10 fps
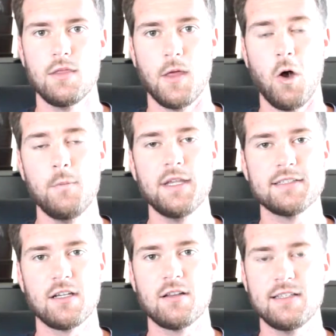The home in
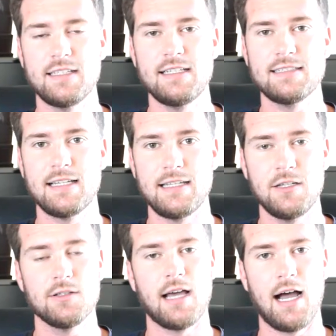the center of the city is going to
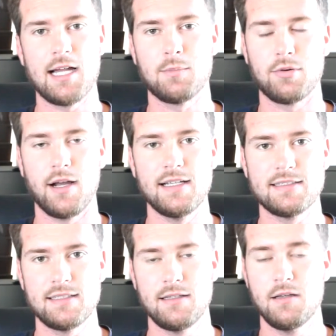yield a higher
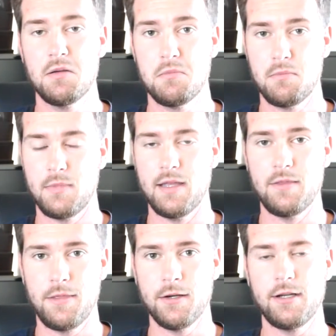price,
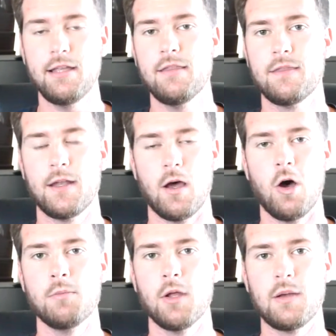in theory, than a
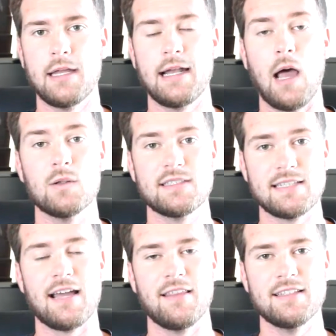home located
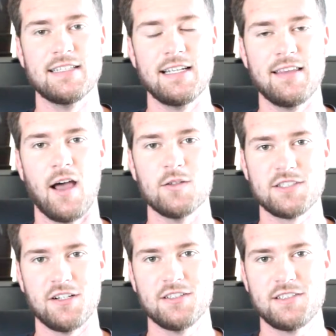outside of the city in the
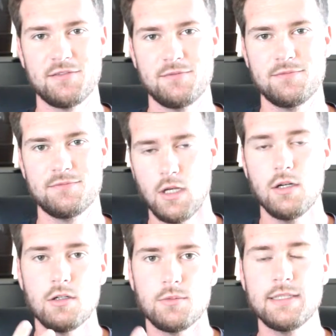outskirts.
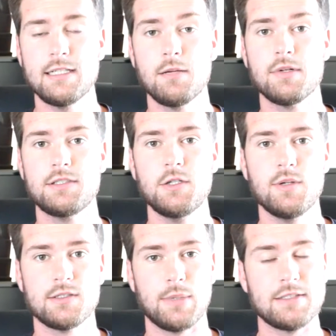Reason number
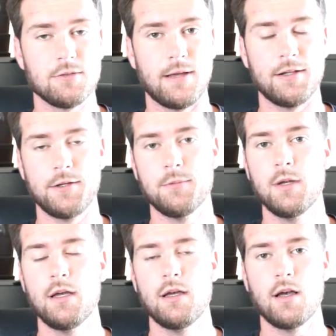two is rental value.
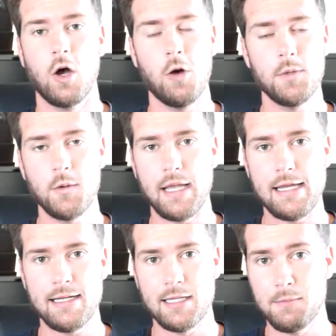A home
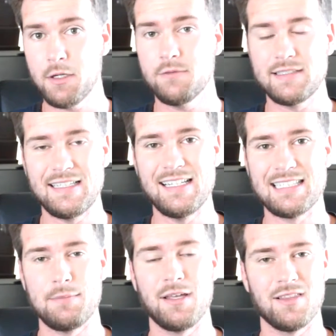located in the middle of a city
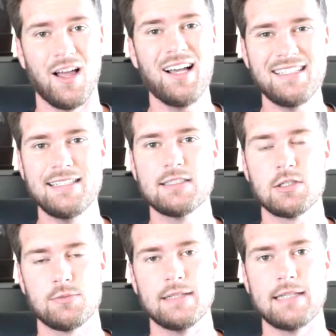is going to be a lot
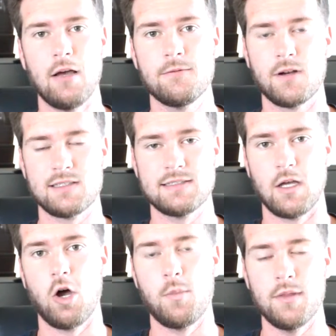easier to rent out versus
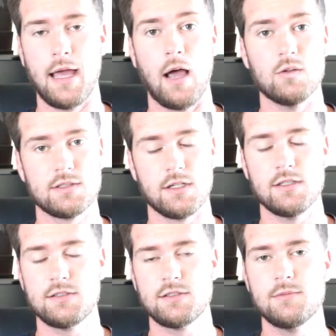a home on the
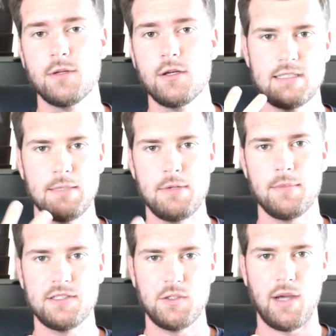outskirts. Tip
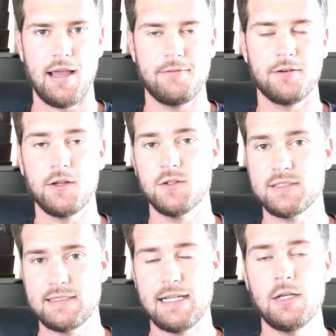number two I have for you
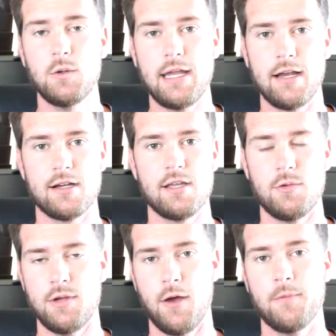is stick into an area
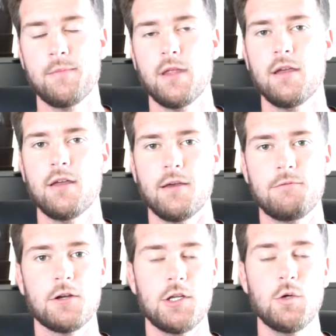you know.
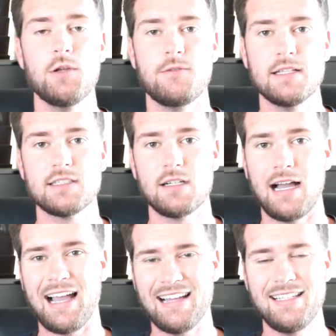If you're a new investor,
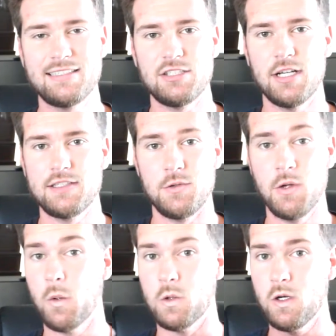I highly suggest you
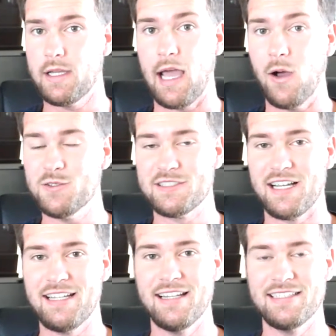don't look
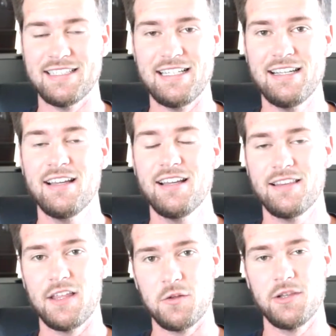outside the city
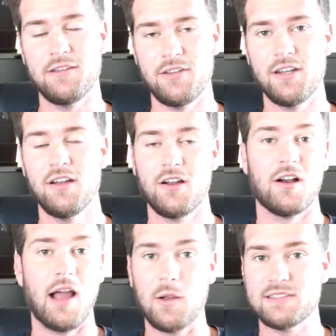that you live in
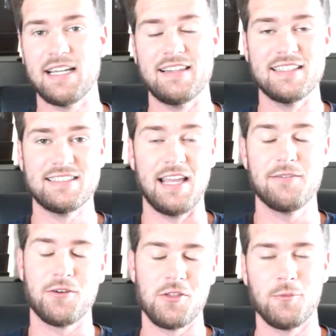or outside the
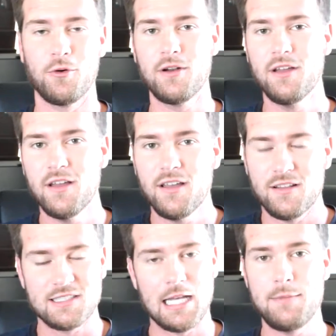state furthermore.
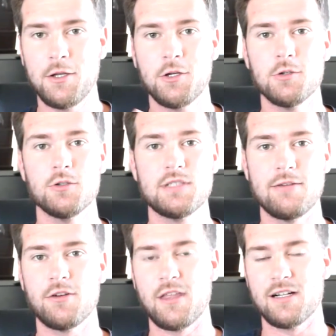There's going to be gurus
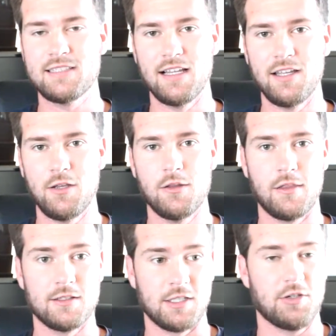ever that are telling you
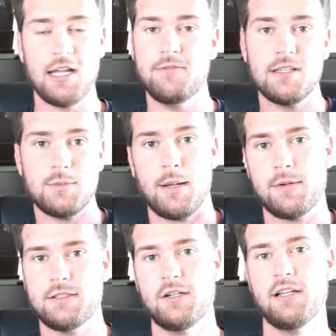that there's a great investment
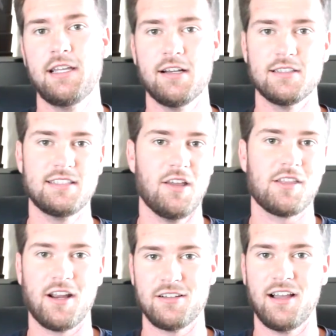opportunity here in
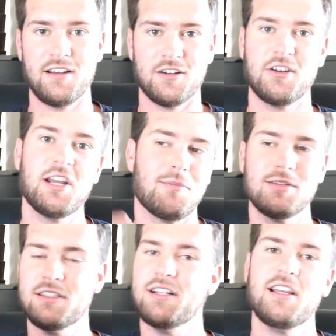South Carolina or a great
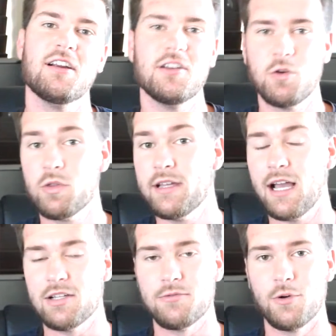opportunity here in Northern
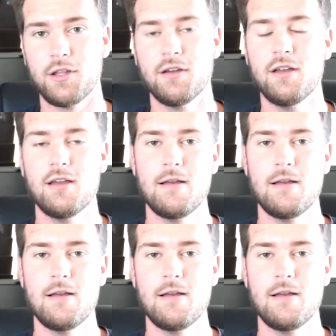California.